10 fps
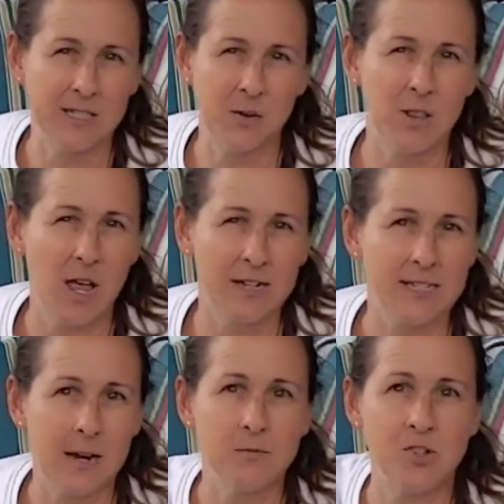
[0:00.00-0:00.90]
So a lot of
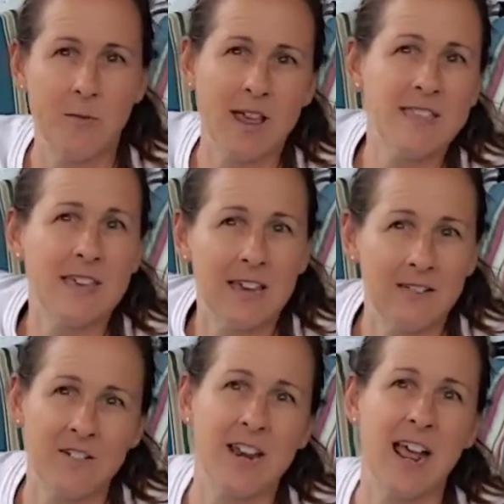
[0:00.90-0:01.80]
times you might think
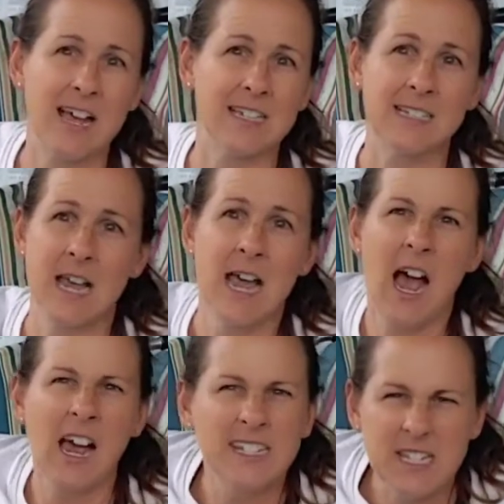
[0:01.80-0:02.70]
of it as
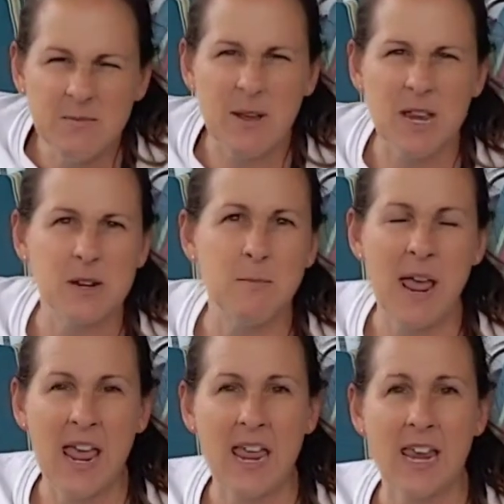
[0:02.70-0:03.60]
IT band
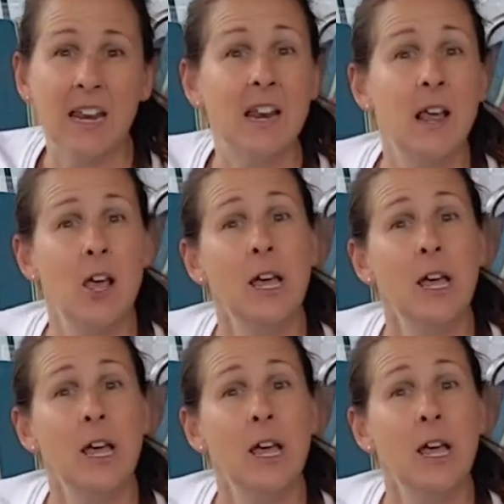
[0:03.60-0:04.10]
pain.